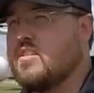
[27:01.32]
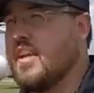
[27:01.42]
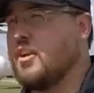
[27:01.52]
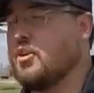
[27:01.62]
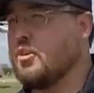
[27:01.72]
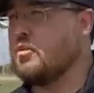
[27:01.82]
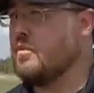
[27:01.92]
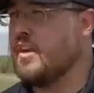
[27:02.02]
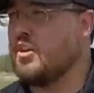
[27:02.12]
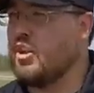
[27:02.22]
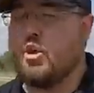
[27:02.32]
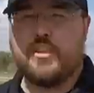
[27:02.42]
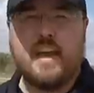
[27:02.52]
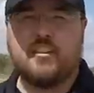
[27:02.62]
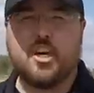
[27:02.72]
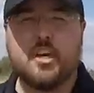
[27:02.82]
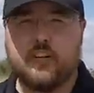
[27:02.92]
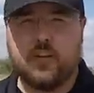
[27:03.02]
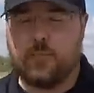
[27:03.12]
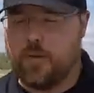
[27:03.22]
say you're needing to load that dirt,
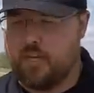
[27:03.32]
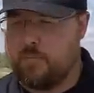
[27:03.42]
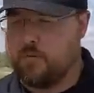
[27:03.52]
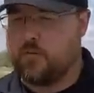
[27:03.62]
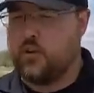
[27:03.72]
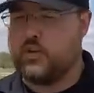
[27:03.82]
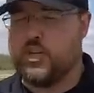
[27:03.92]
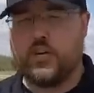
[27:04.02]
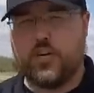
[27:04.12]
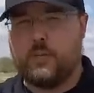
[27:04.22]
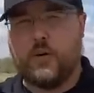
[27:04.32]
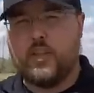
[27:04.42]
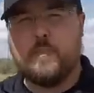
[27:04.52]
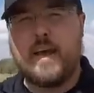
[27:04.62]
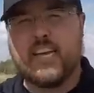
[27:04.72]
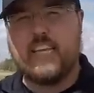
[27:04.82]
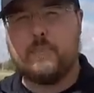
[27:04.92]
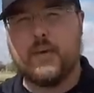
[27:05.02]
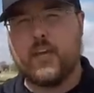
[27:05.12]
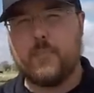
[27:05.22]
you're picking up a load of dirt, and you need to put it in the back of
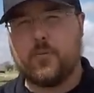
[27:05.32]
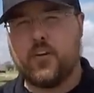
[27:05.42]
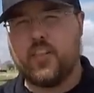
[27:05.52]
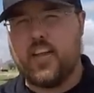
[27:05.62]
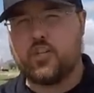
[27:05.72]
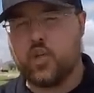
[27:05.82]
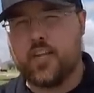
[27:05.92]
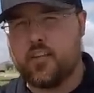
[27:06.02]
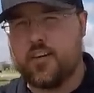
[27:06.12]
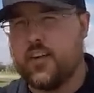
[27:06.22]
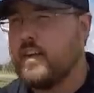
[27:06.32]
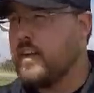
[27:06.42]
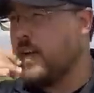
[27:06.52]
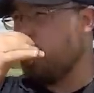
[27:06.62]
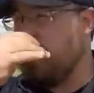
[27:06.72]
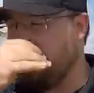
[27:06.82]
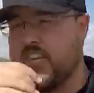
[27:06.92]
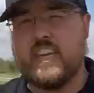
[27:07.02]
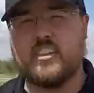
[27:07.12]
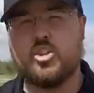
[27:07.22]
that pickup or into that trailer. You don't have to
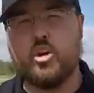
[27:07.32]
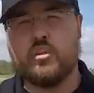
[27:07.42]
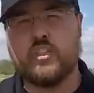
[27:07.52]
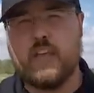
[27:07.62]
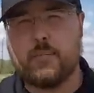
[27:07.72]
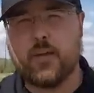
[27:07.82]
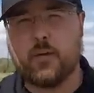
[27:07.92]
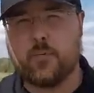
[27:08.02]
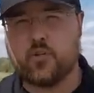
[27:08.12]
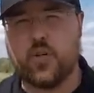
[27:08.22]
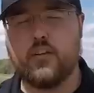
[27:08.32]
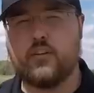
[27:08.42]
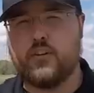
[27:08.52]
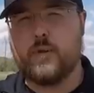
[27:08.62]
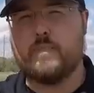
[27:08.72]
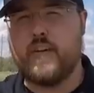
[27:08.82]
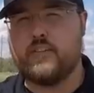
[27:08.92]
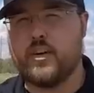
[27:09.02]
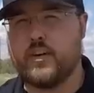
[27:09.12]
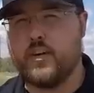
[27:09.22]
get as close to that pickup or trailer to dump
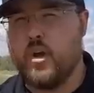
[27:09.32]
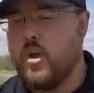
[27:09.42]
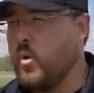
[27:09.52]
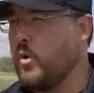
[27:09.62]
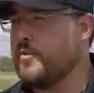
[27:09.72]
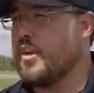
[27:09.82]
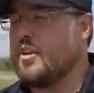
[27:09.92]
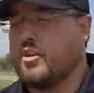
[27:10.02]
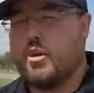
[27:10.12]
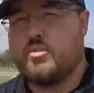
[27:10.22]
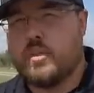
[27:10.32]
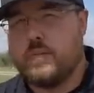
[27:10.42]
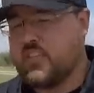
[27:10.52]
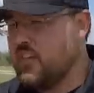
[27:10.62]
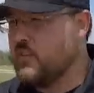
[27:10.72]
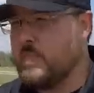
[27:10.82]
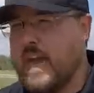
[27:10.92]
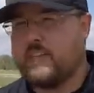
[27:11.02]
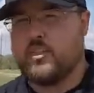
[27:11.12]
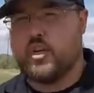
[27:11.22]
that dirt. Or if you need to load something, say on the
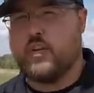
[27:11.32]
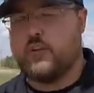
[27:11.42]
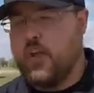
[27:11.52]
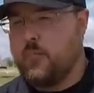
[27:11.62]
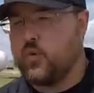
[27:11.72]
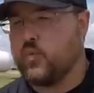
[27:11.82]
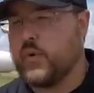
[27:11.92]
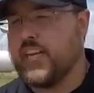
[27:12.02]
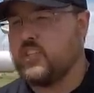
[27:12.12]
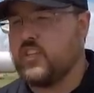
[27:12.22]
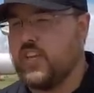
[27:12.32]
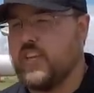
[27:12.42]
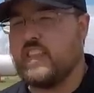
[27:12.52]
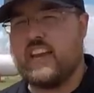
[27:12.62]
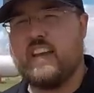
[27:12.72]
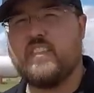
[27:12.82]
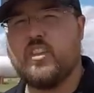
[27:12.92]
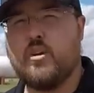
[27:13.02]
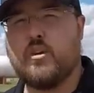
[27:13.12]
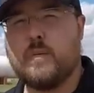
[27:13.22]
back of a trailer, you got more reach to get that heavy
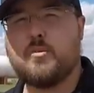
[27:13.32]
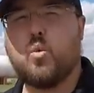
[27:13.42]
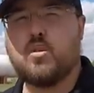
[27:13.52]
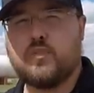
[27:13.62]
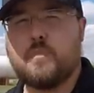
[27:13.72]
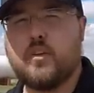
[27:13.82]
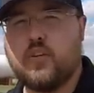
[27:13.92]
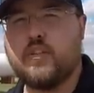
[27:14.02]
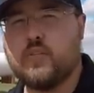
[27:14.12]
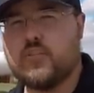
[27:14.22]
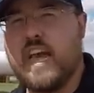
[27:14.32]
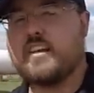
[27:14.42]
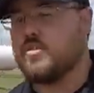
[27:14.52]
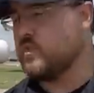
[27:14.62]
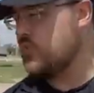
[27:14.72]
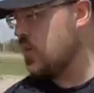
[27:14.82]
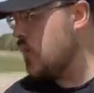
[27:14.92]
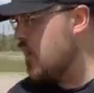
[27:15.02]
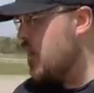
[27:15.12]
load up towards the middle of those axles. So